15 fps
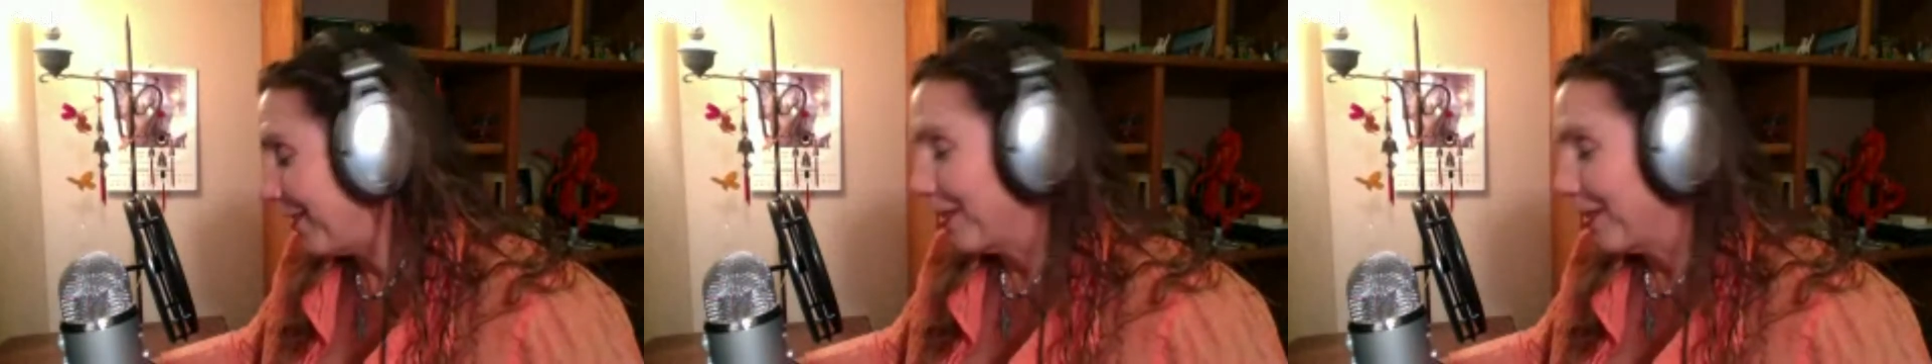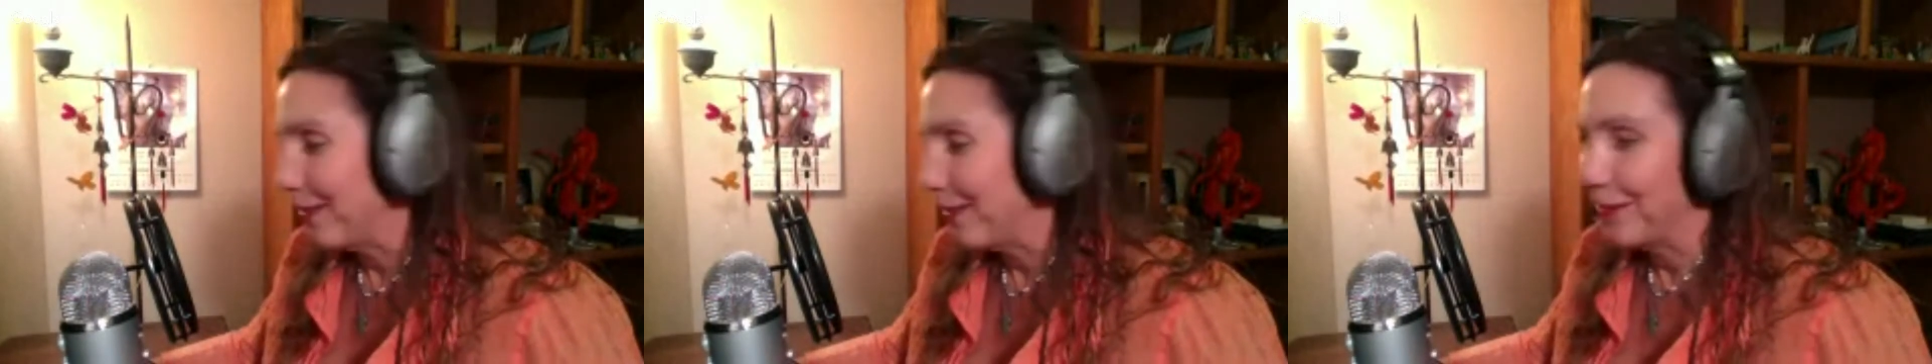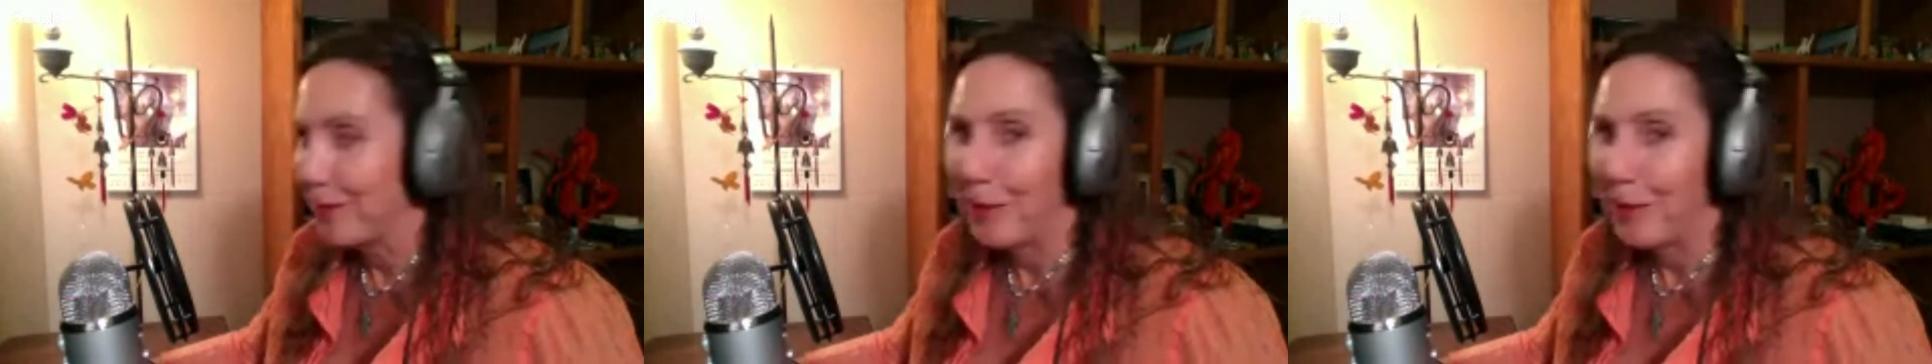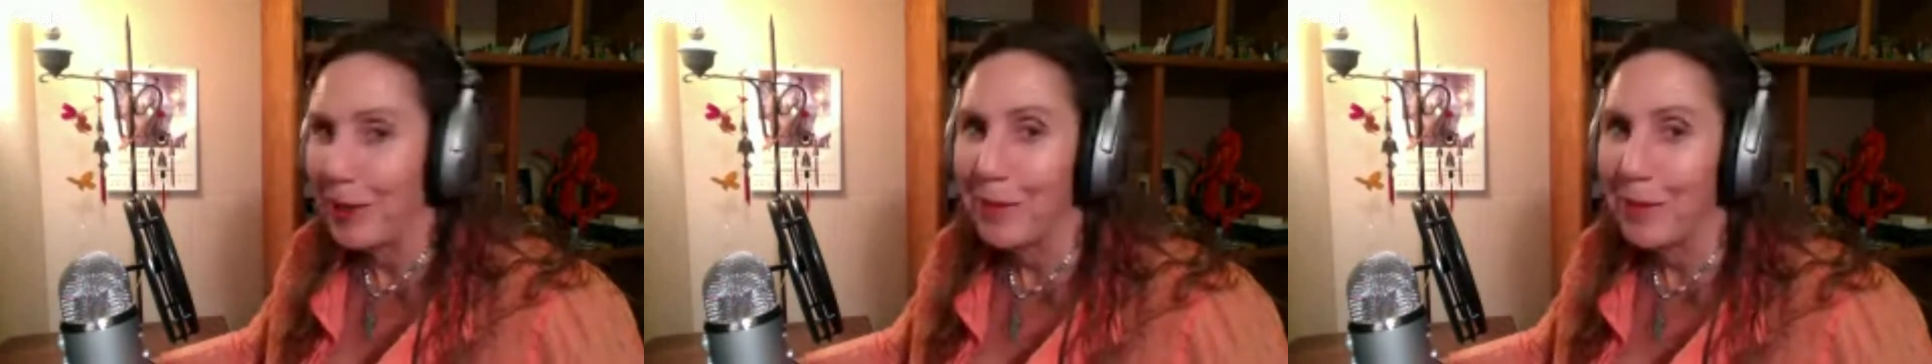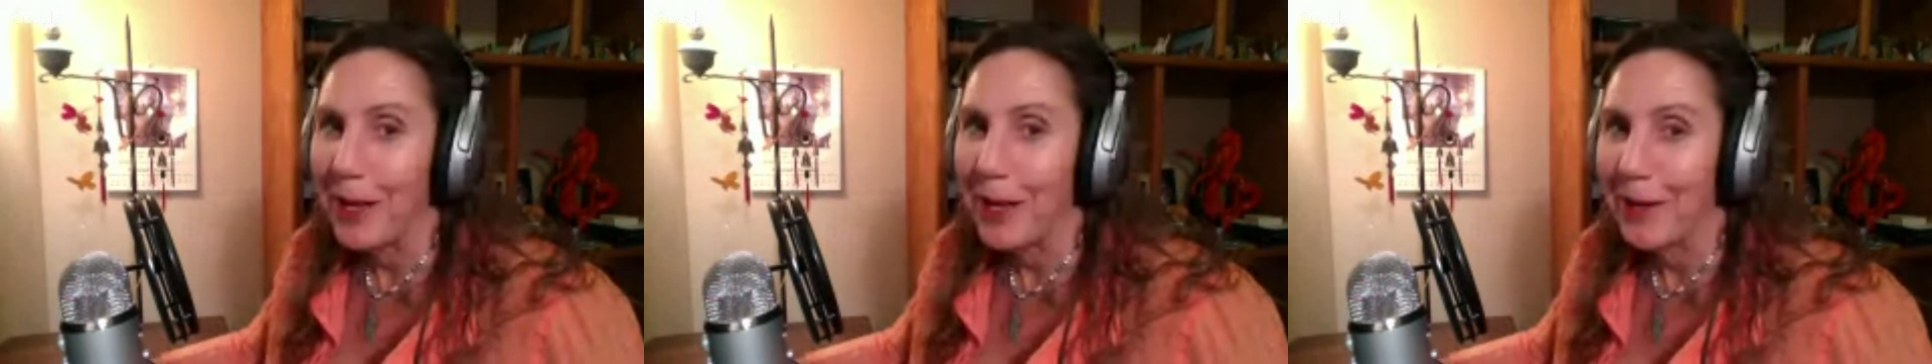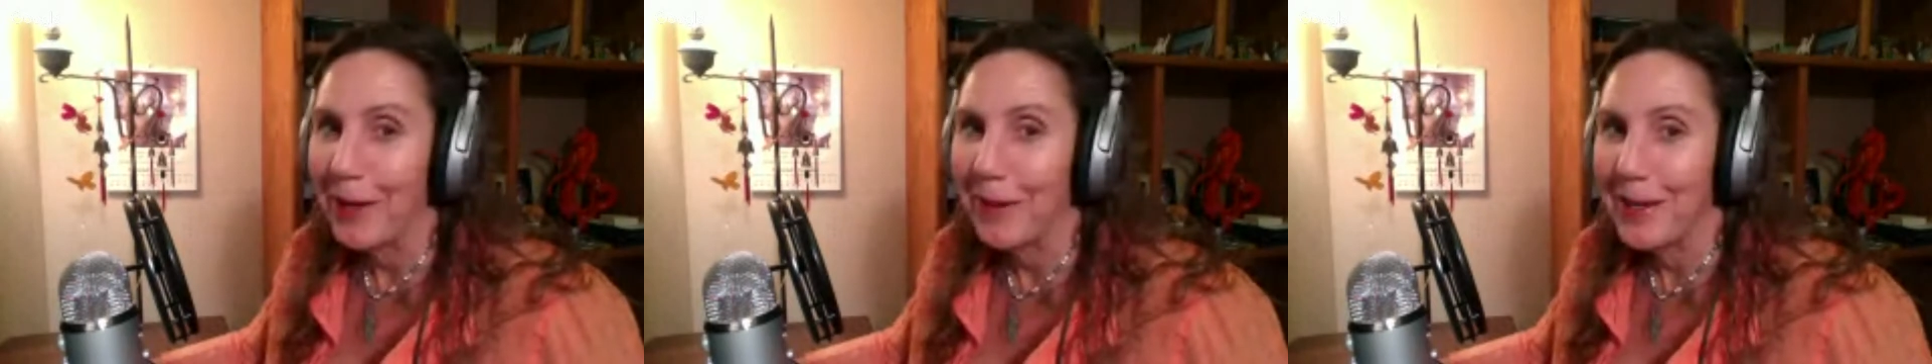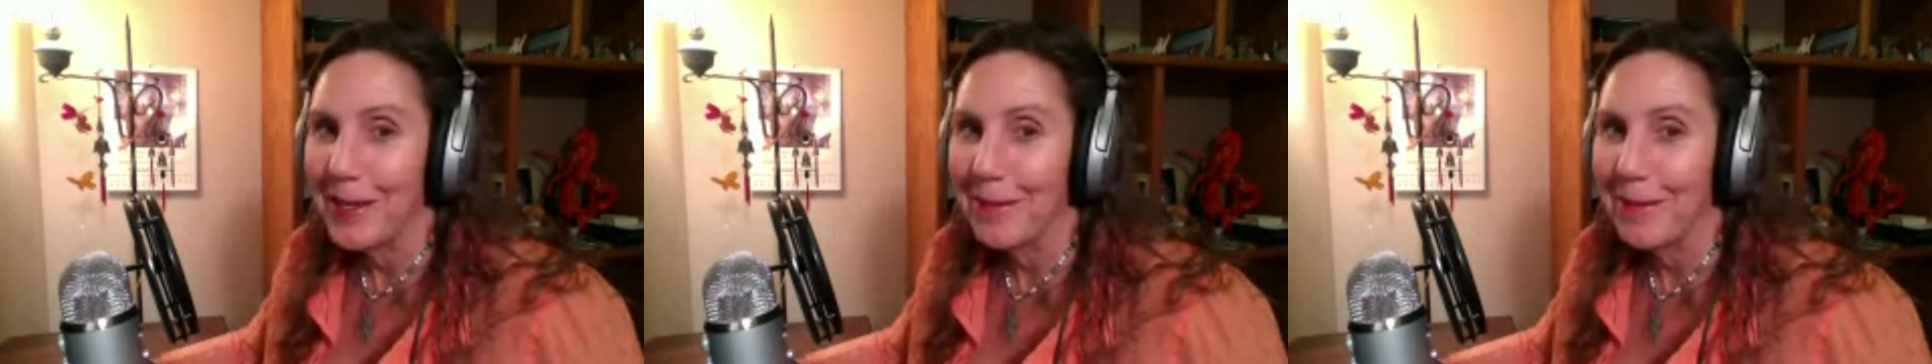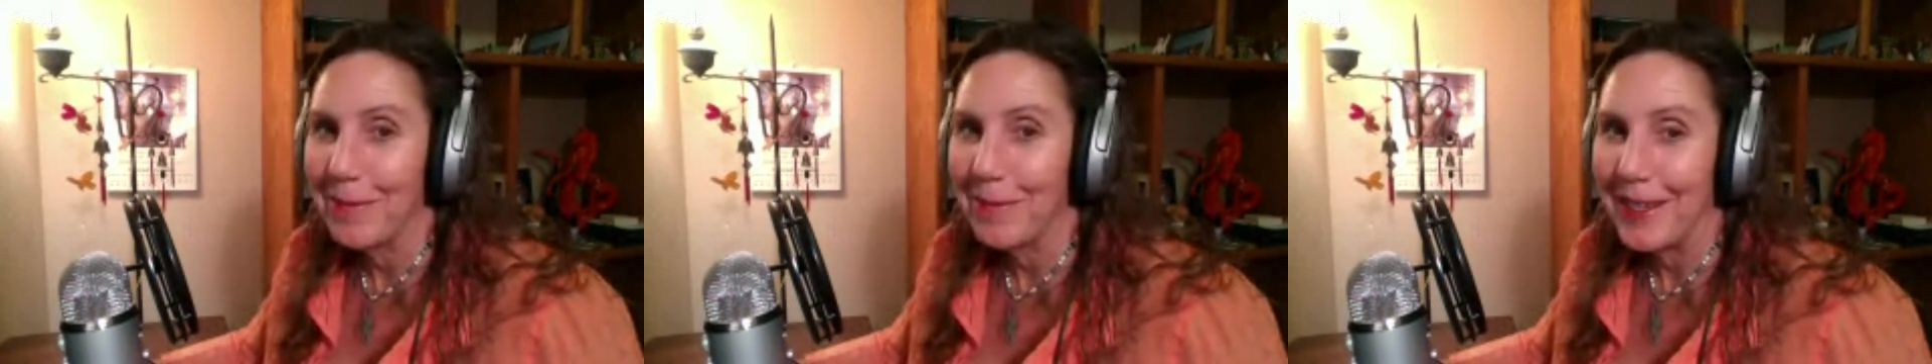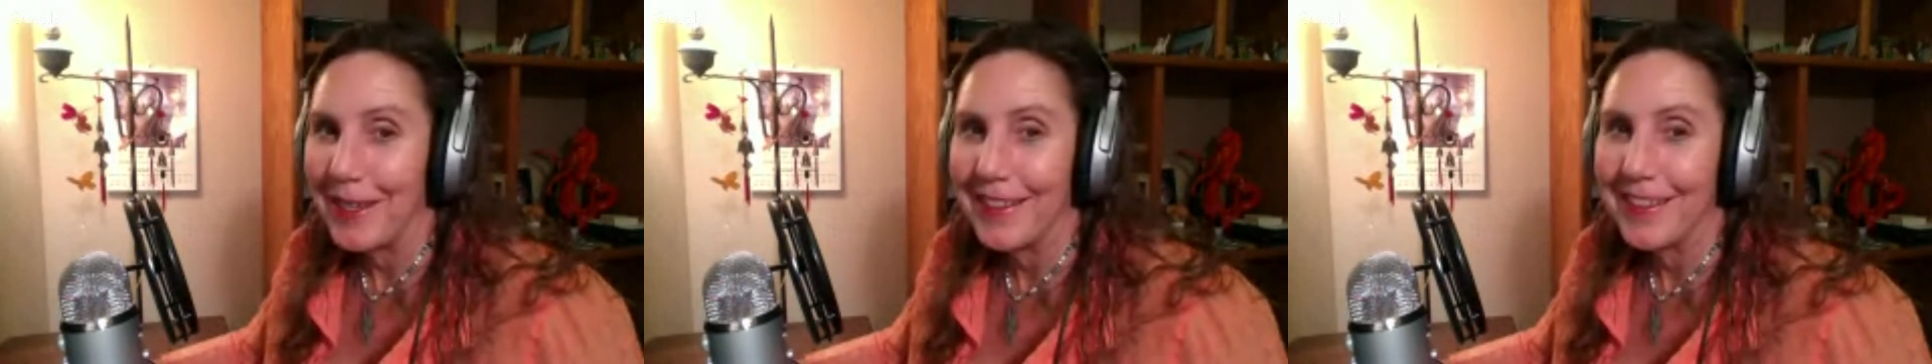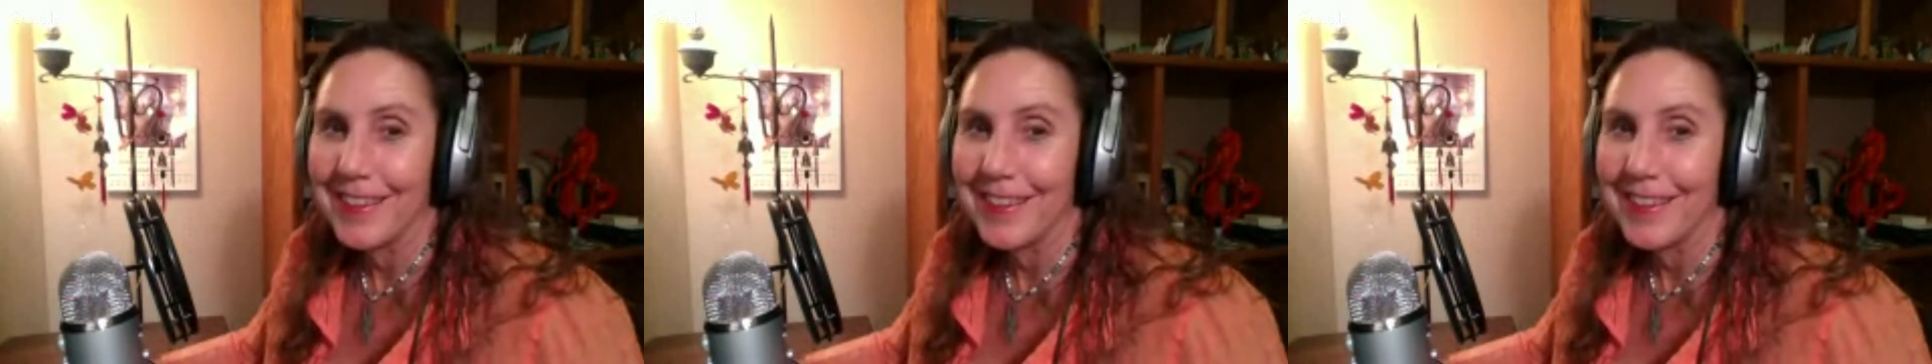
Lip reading: a spare battery in my